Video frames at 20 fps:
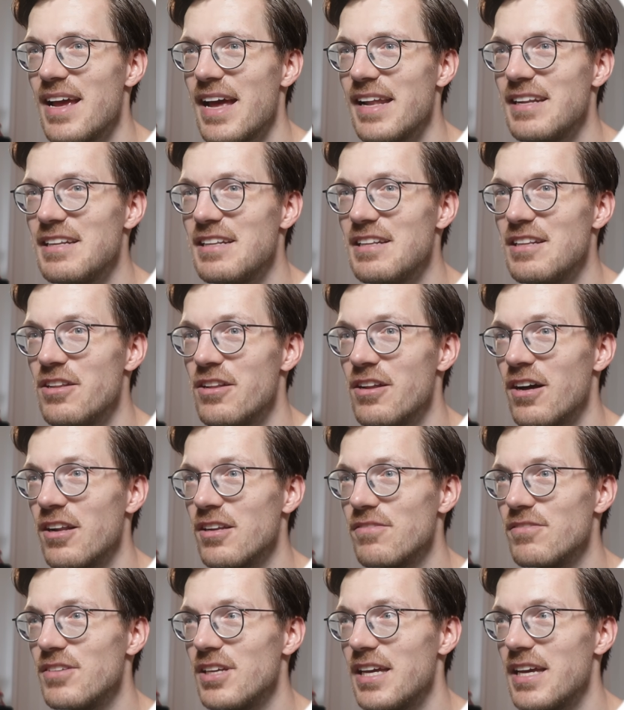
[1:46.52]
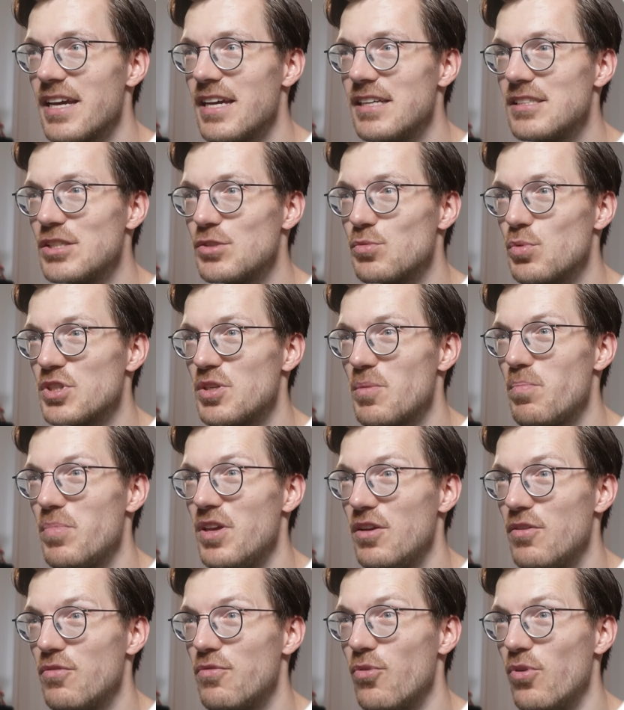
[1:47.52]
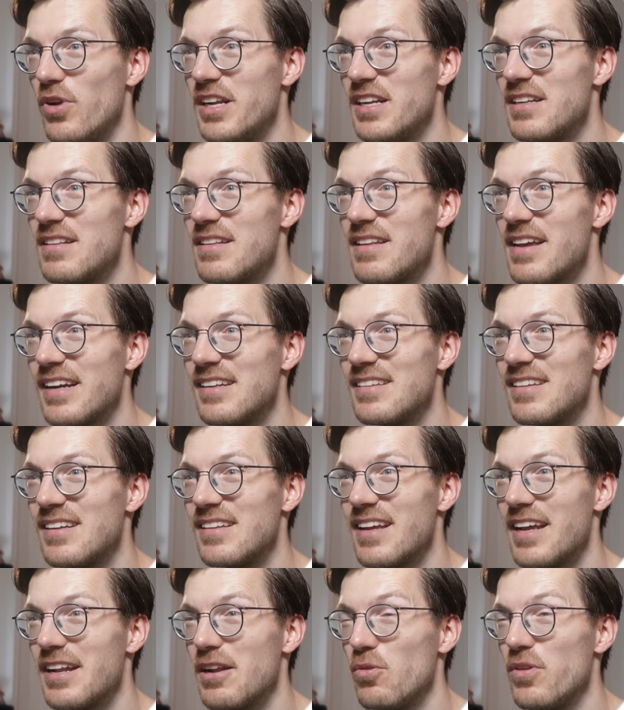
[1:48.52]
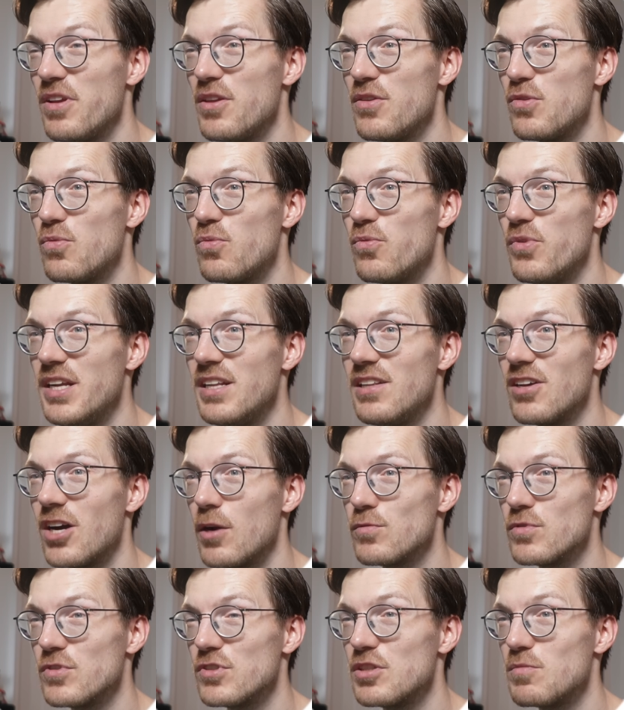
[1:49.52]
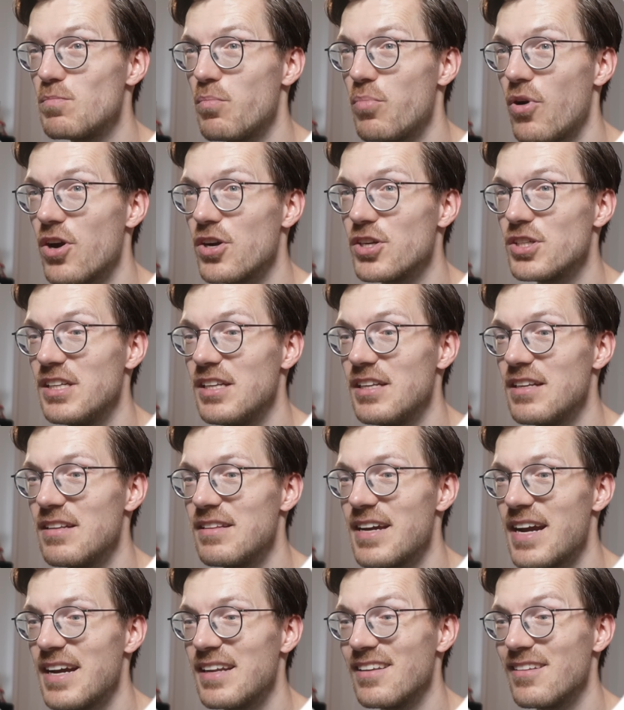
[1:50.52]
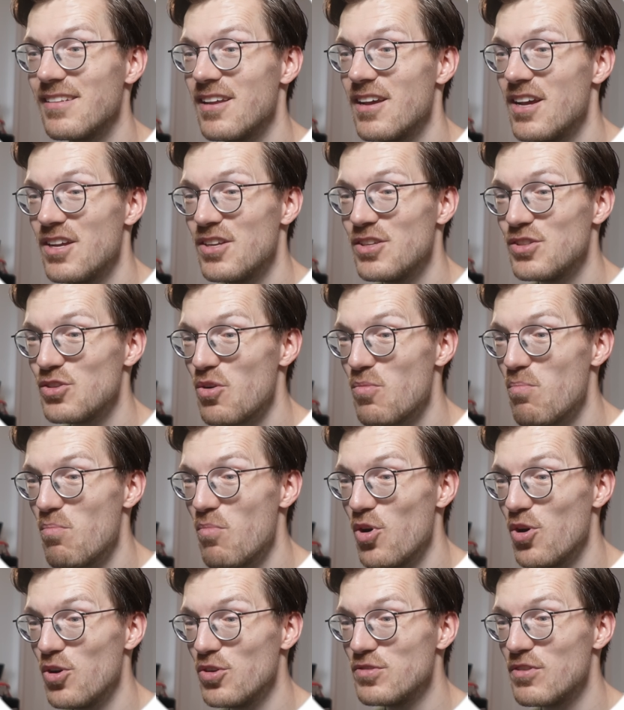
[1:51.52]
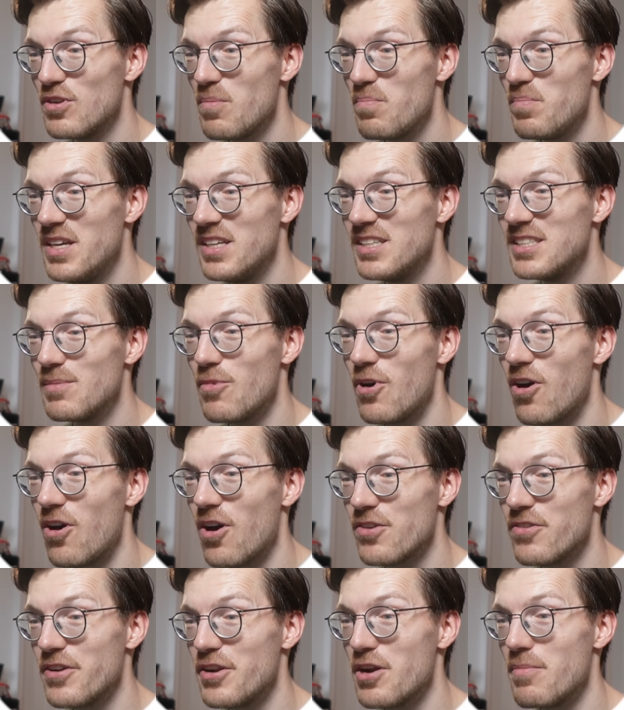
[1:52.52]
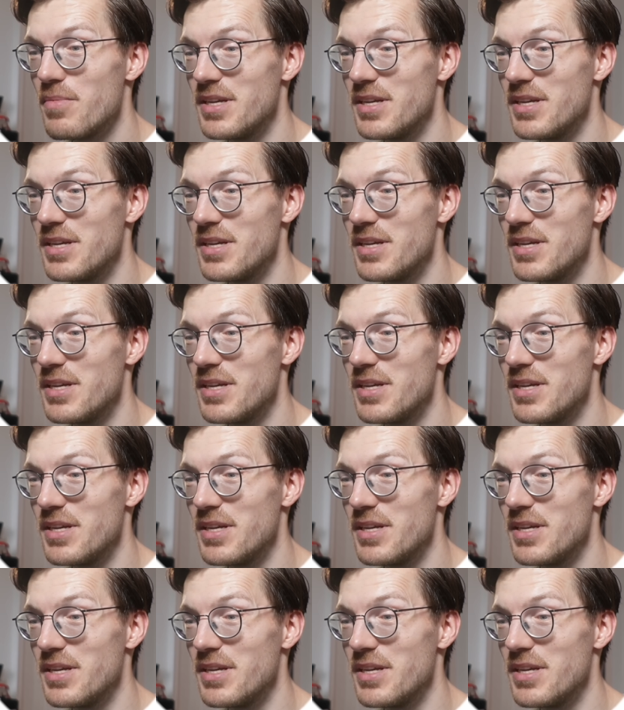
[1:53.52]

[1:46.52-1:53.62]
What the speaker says: And in none of the cases was the peak fully detected, and only 3 times was it partially detected. So most of the peaks in my heart rate are